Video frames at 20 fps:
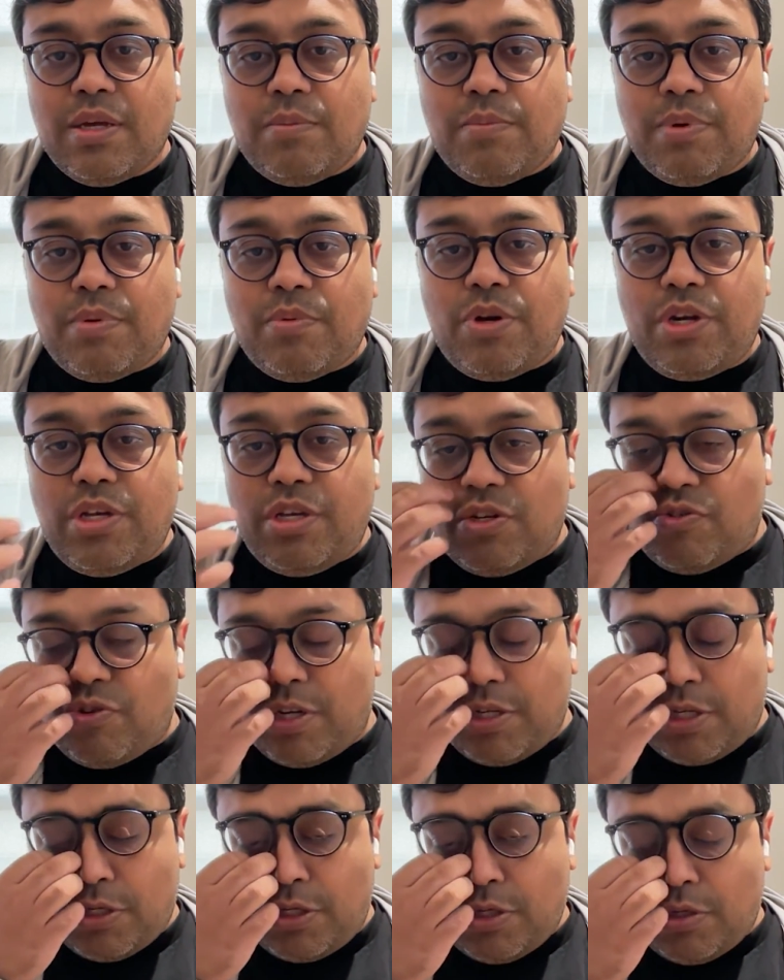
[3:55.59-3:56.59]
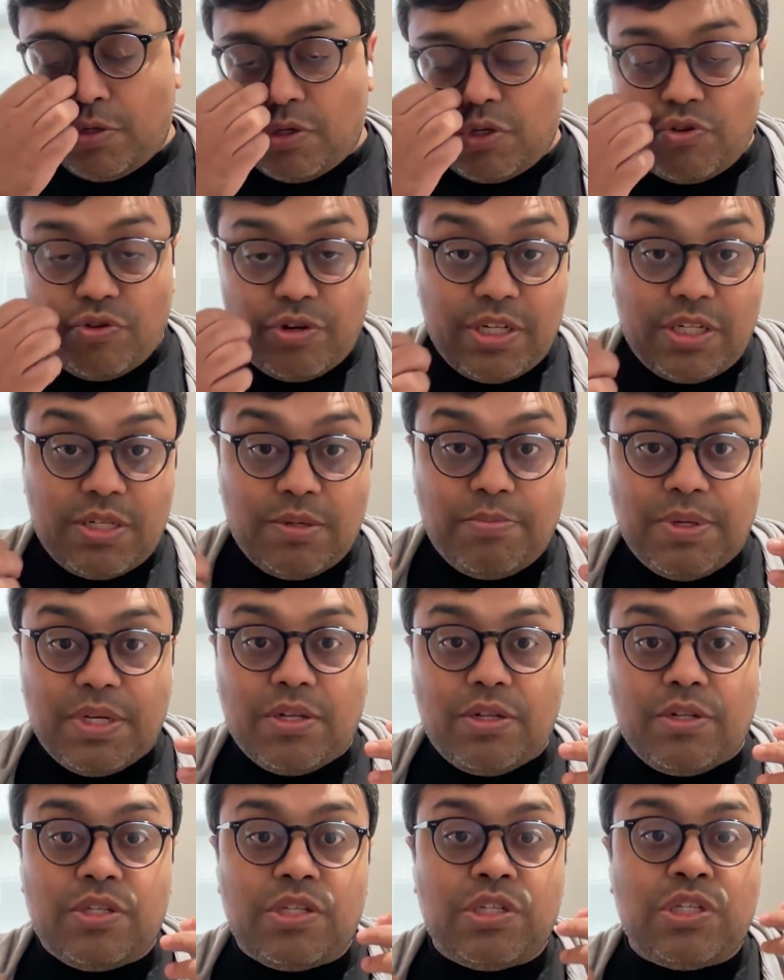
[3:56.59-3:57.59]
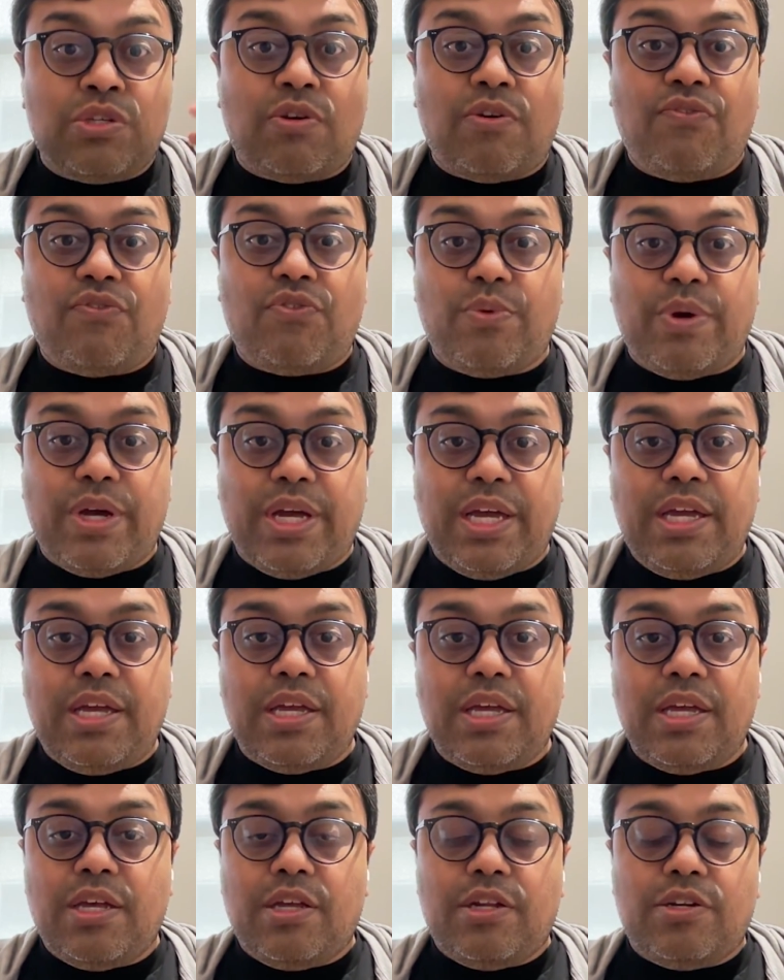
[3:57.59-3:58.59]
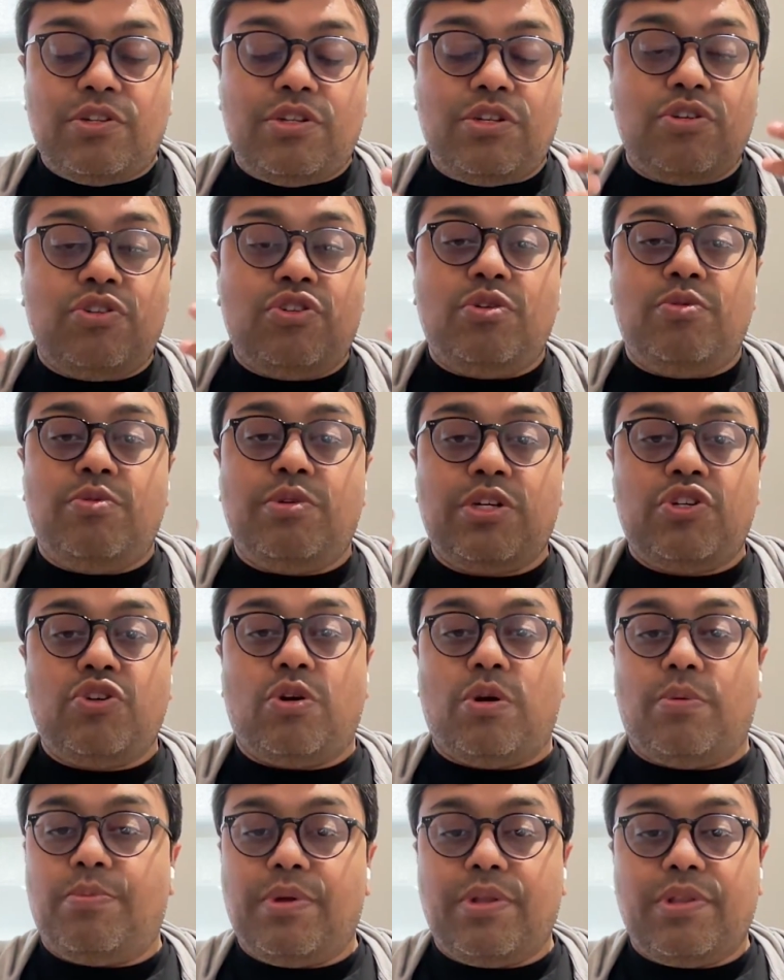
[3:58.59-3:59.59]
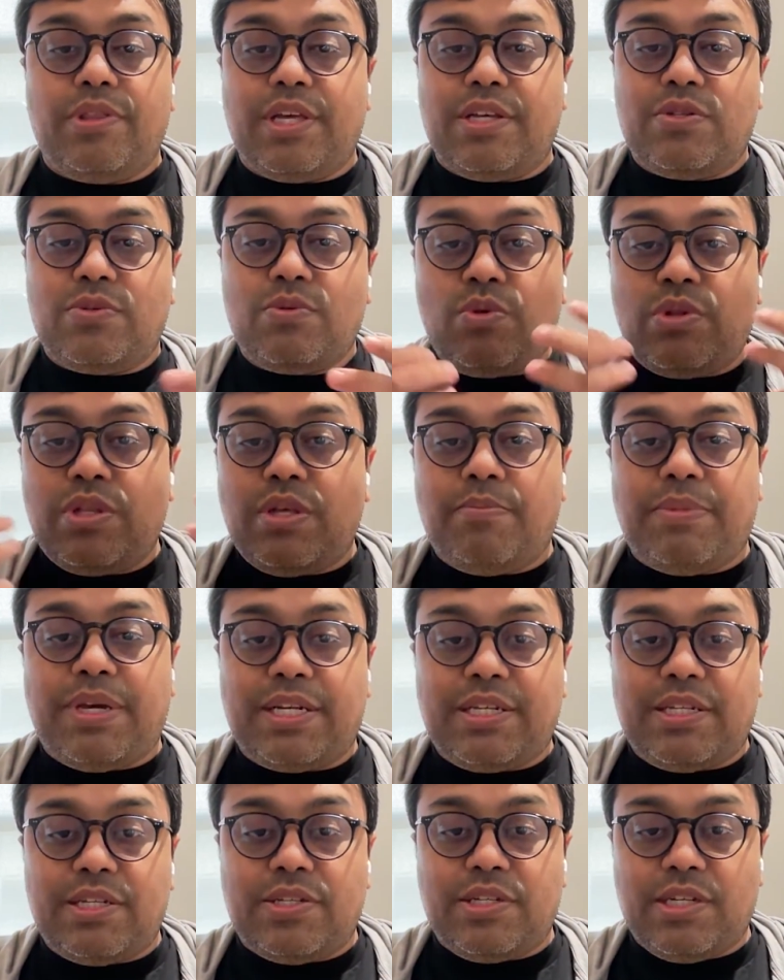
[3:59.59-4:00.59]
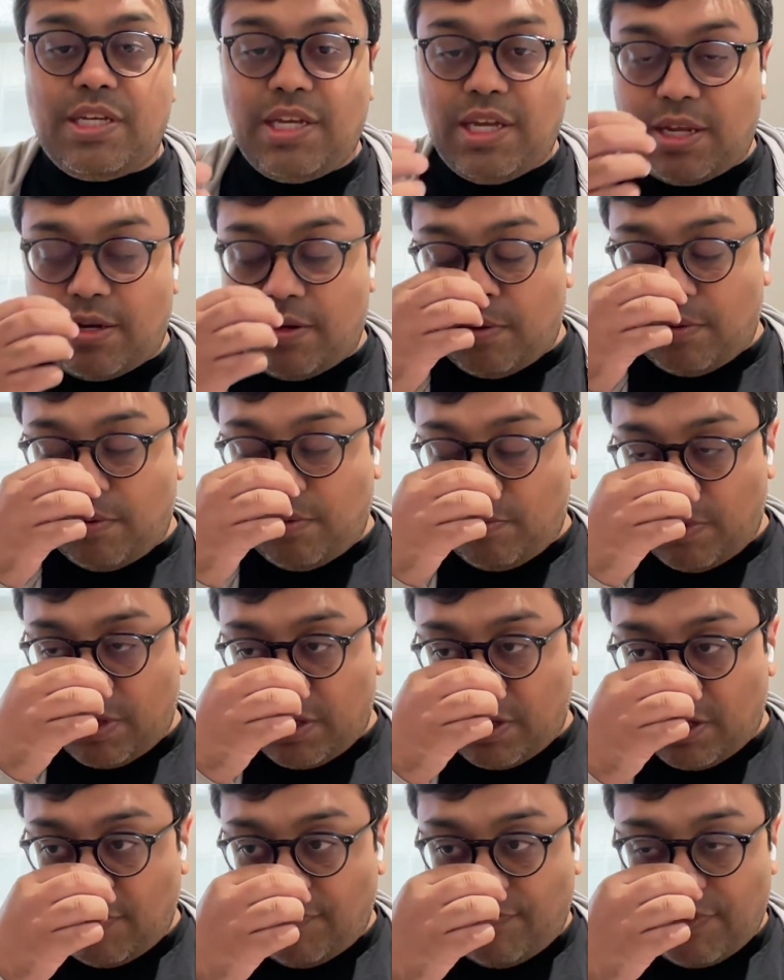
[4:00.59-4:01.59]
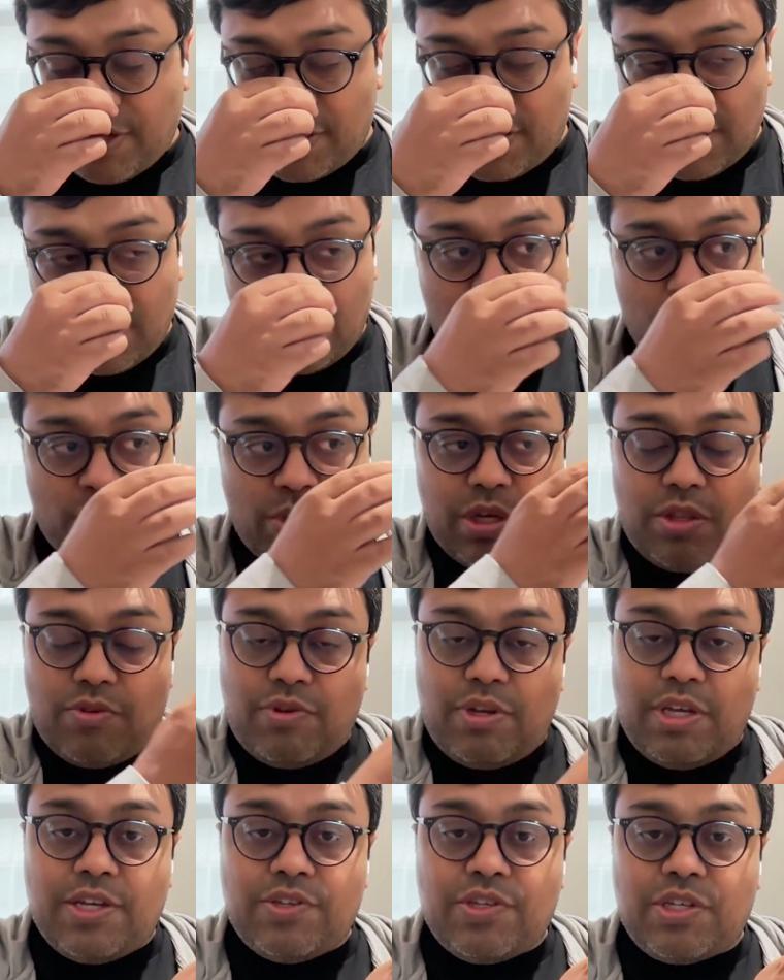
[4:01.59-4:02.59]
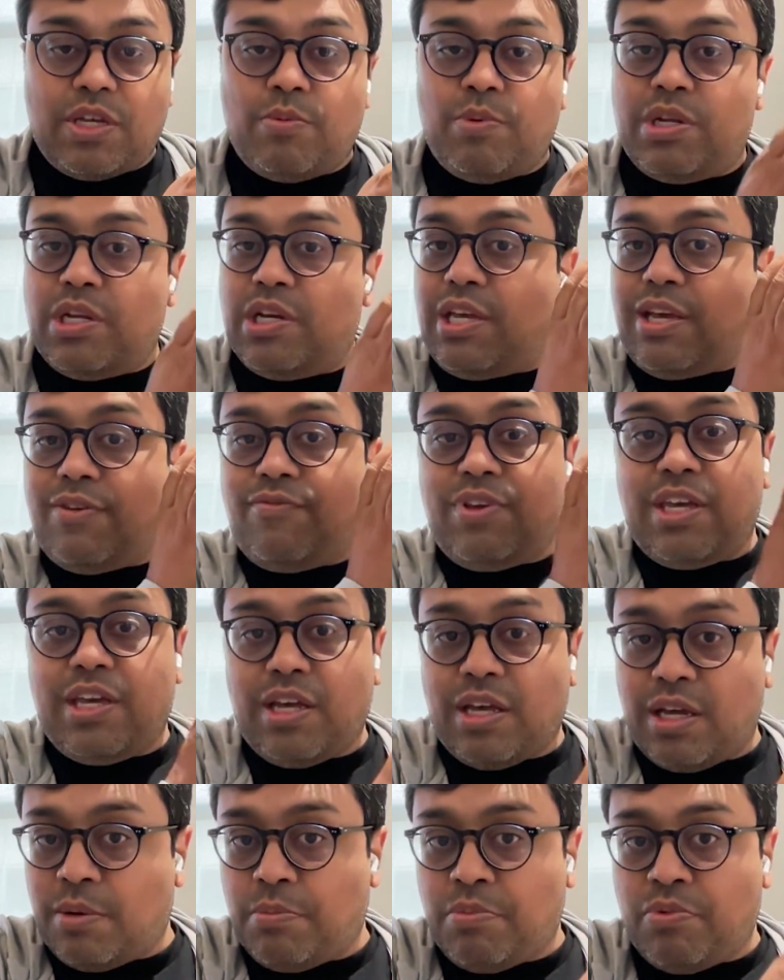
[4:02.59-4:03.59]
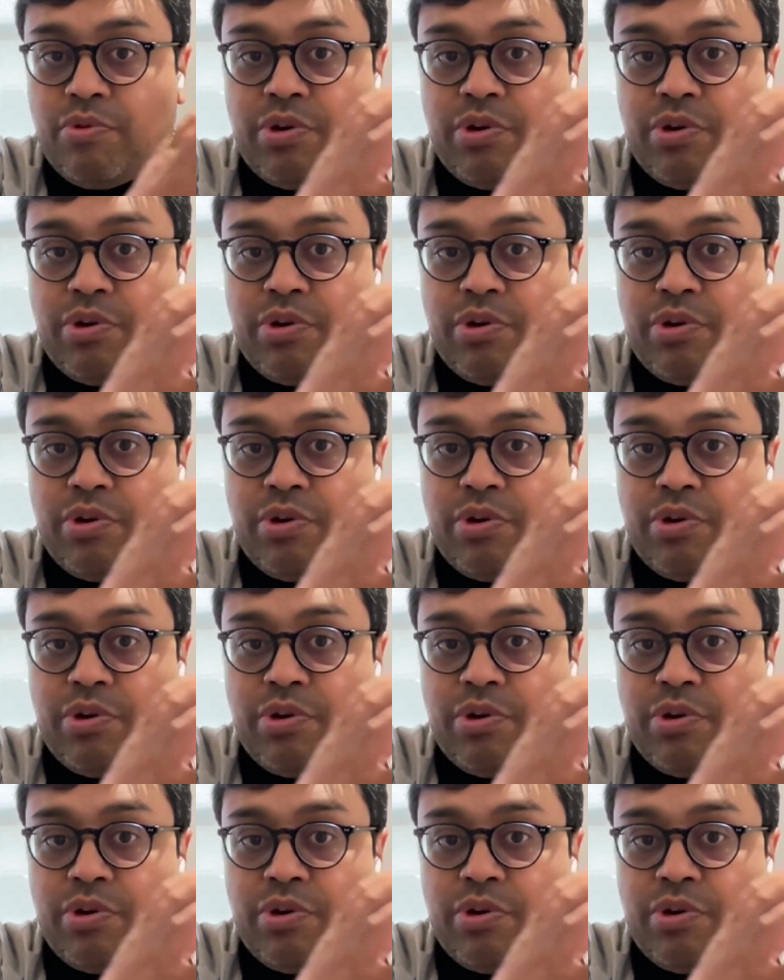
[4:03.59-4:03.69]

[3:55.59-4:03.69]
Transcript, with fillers: But what are you trying to do? You're trying to build software to do a job. That's all that matters. And again, when I first did it 23 years ago, we didn't have GitHub or